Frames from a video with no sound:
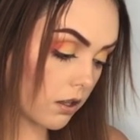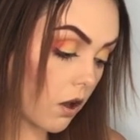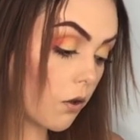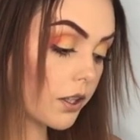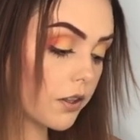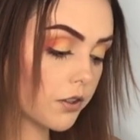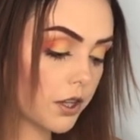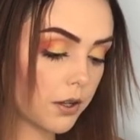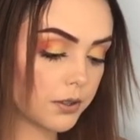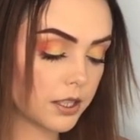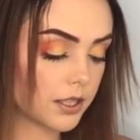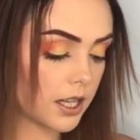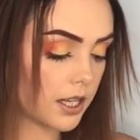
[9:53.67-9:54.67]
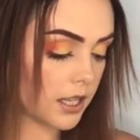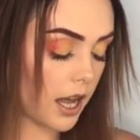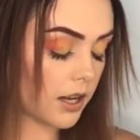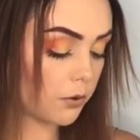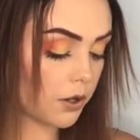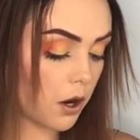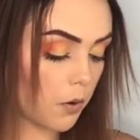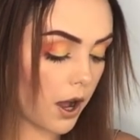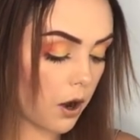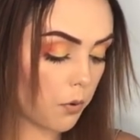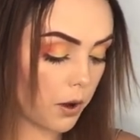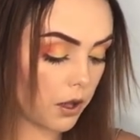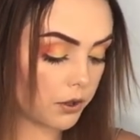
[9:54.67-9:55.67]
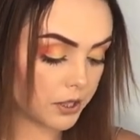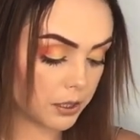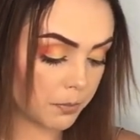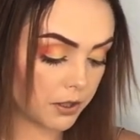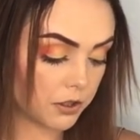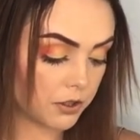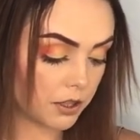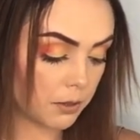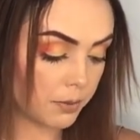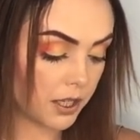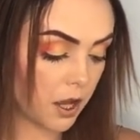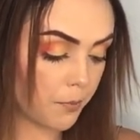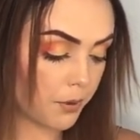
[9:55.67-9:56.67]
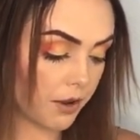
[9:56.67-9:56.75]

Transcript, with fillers: The only other thing I was gonna say is I don't know how well the sponges are gonna pick up,